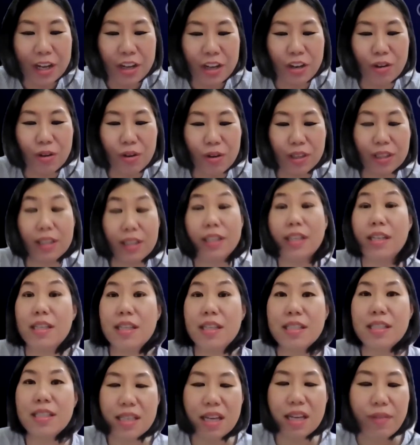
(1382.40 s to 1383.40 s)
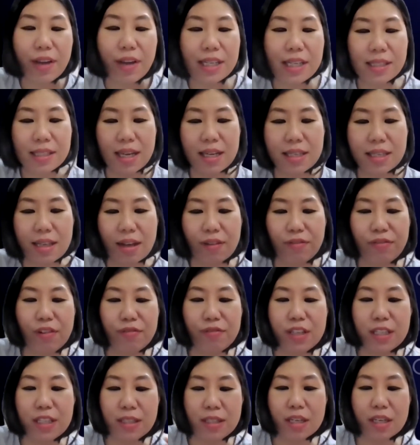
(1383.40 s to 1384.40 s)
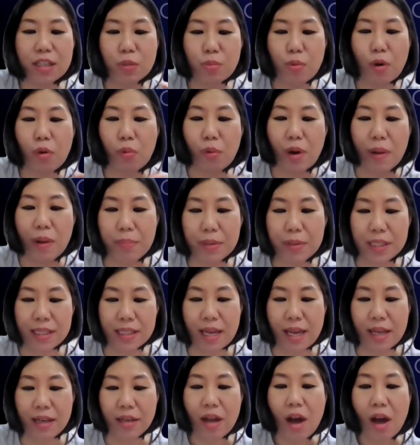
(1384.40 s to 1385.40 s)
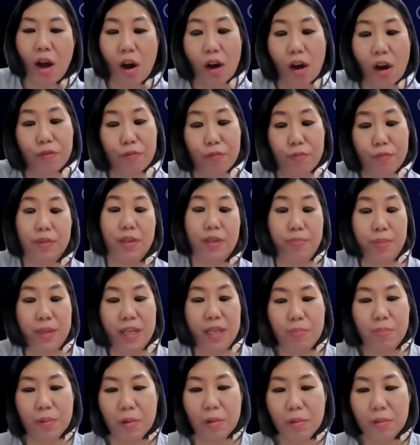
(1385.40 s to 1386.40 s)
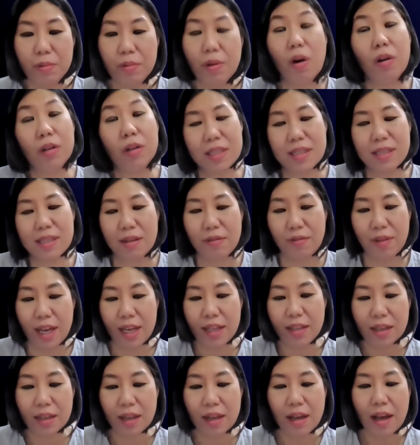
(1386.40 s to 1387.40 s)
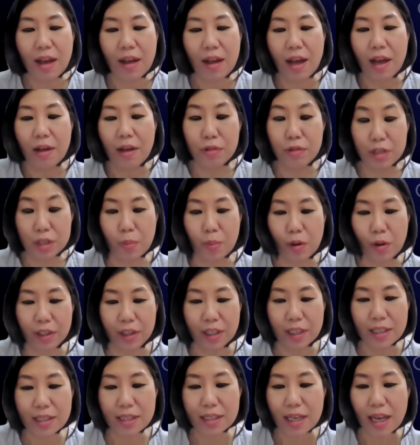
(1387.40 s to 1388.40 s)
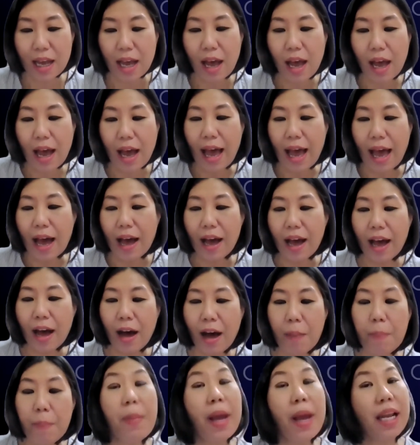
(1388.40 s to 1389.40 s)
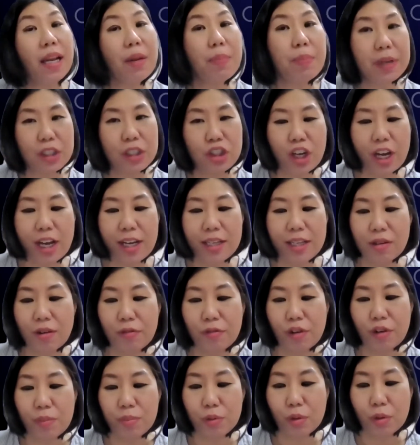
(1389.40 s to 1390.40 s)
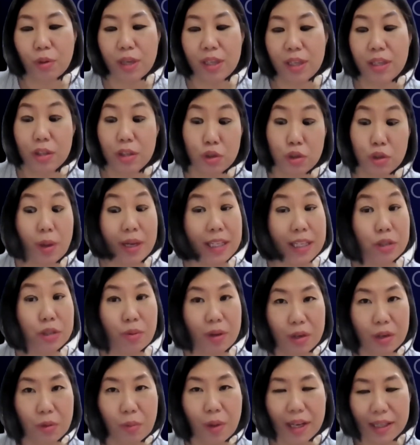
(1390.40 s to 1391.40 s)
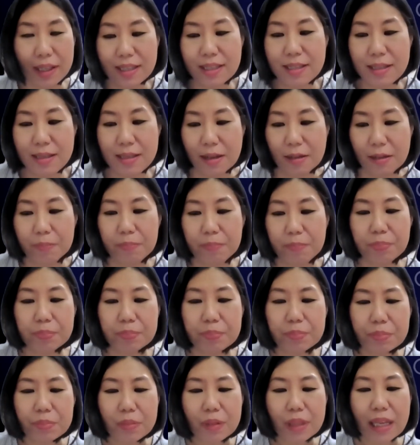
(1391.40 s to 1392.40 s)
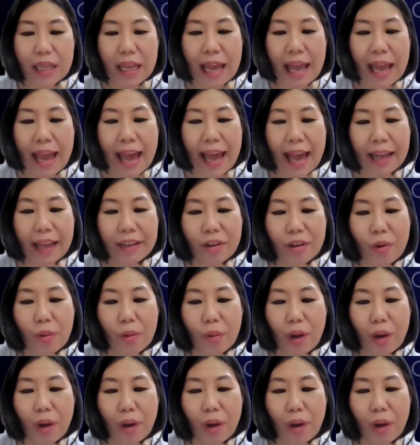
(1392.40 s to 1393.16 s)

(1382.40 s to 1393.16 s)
You know, the survey says that 56.1% of the people, or the survey respondents, made a purchase of crypto in 2021, this year. And